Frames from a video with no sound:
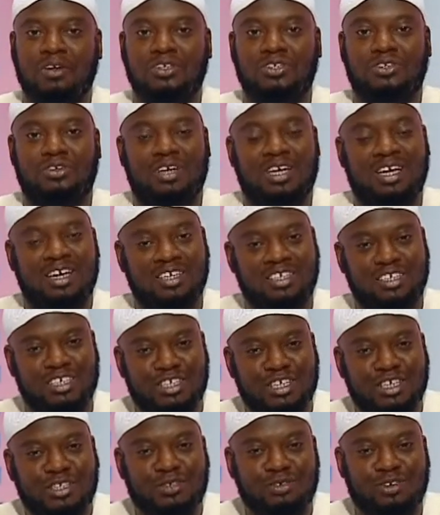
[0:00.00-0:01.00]
So Aisha
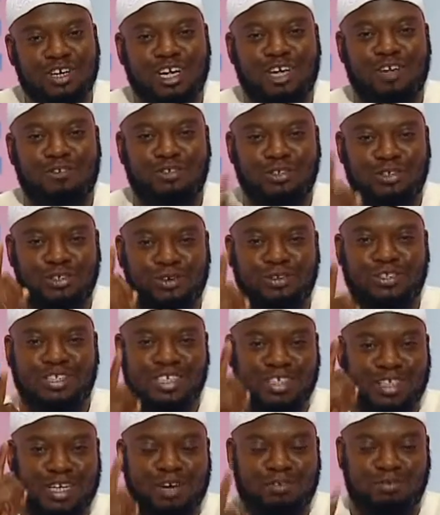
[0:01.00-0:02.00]
said to her, If you don't
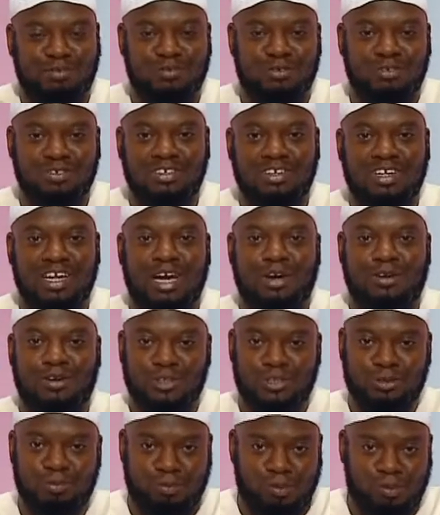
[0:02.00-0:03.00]
eat that food, I'm
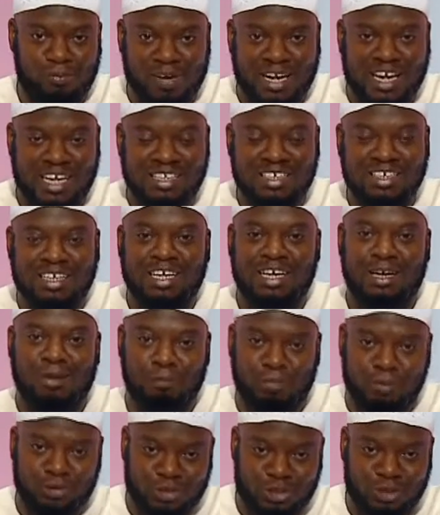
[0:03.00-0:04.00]
going to put my hand in it
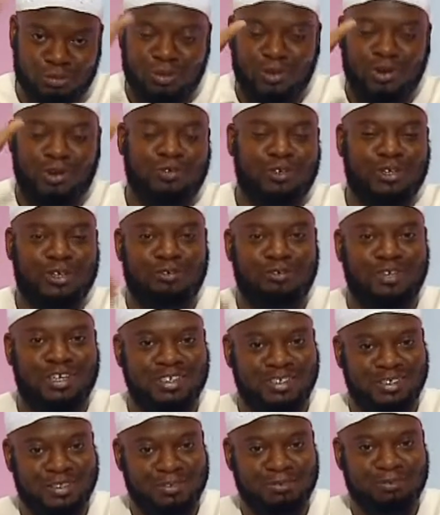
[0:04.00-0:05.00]
and put some all over your
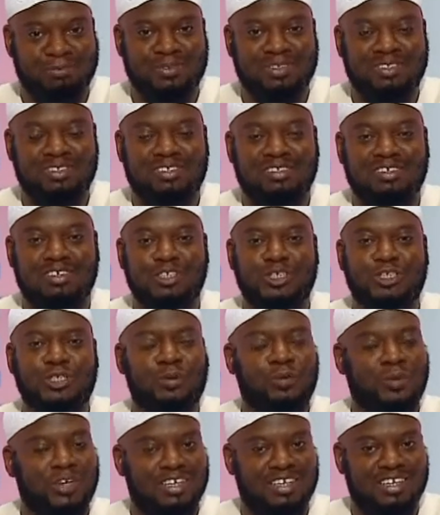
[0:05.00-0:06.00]
face.
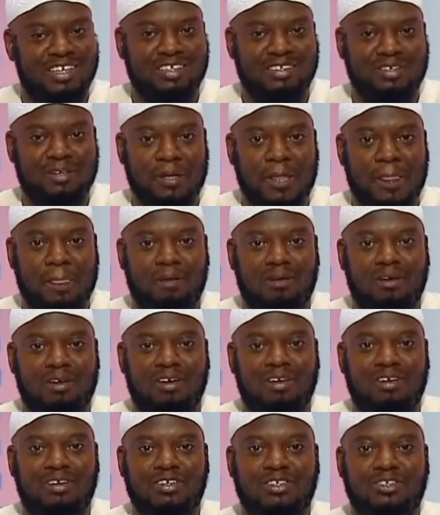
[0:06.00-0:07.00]
Jokingly.
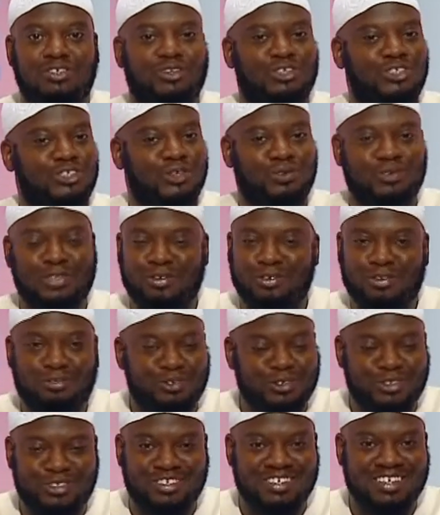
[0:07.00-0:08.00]
So Sauda
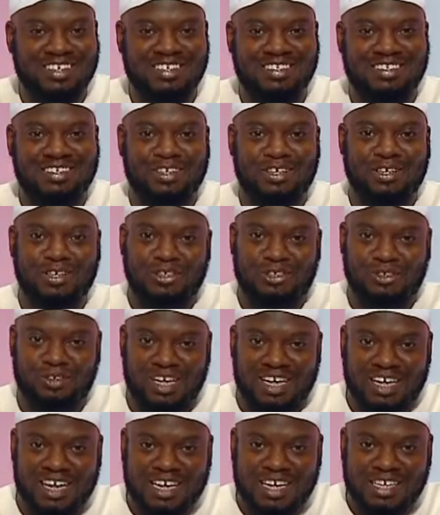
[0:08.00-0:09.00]
refused to eat. So
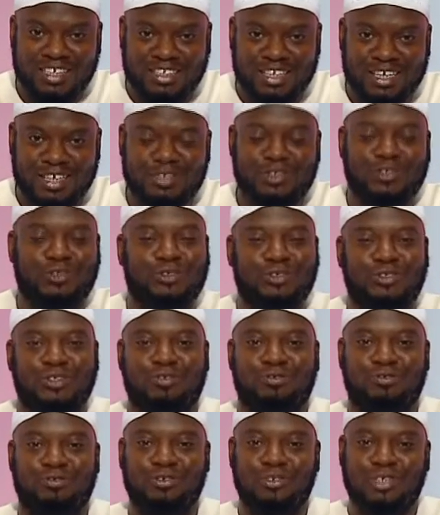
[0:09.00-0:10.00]
Aisha, she took
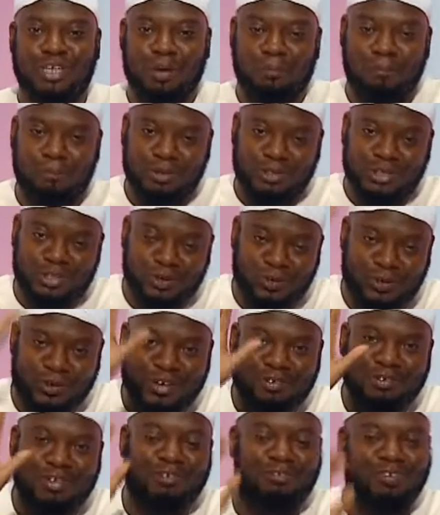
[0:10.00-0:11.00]
the food and put it
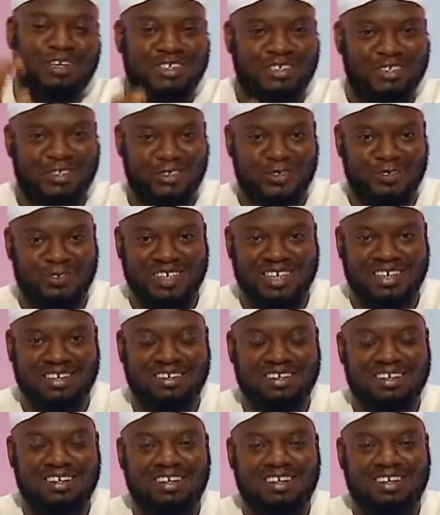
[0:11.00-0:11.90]
all over the face of Sauda.